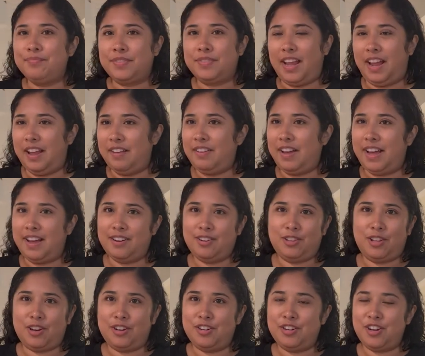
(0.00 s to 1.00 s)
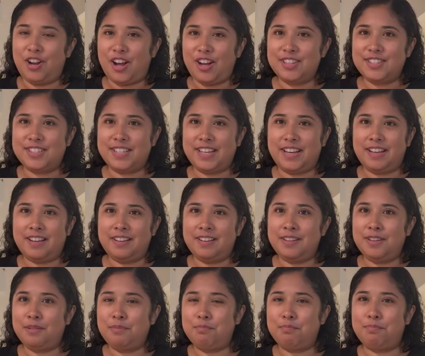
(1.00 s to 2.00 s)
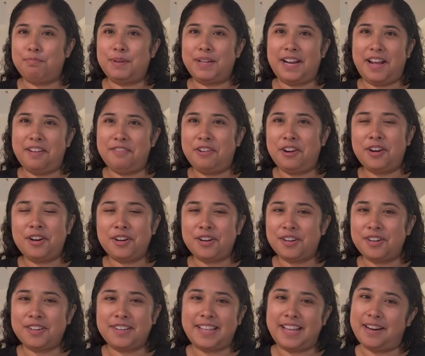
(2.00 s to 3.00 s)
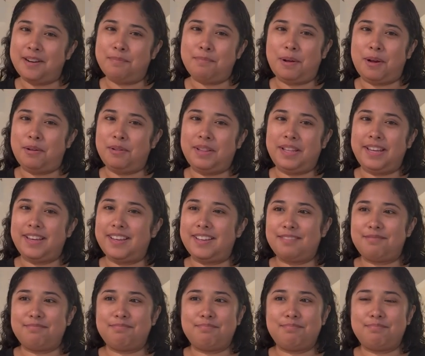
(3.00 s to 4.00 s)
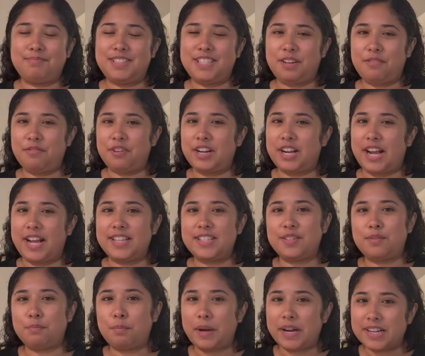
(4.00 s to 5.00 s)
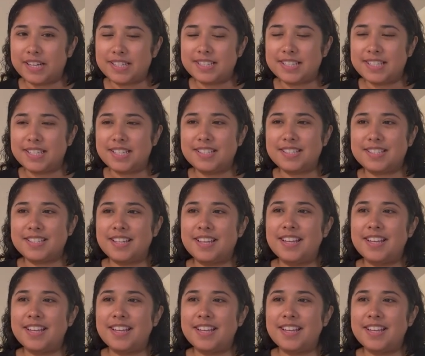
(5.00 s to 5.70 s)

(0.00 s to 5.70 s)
I've had a lot of nausea, but I've heard that about like different kinds of pregnancies.